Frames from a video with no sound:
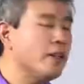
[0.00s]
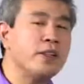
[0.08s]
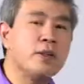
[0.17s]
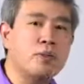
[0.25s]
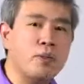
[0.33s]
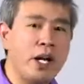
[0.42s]

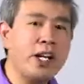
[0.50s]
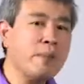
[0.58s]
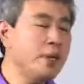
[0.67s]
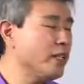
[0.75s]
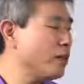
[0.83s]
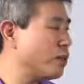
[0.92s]
the
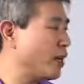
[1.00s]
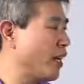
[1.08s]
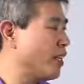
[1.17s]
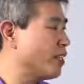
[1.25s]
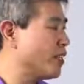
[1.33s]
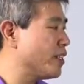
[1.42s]
recommended
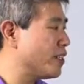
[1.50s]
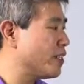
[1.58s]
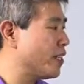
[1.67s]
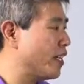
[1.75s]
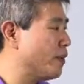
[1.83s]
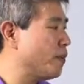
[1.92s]
range is to
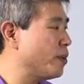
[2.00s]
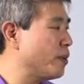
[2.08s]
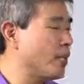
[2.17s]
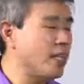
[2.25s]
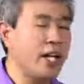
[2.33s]
set it between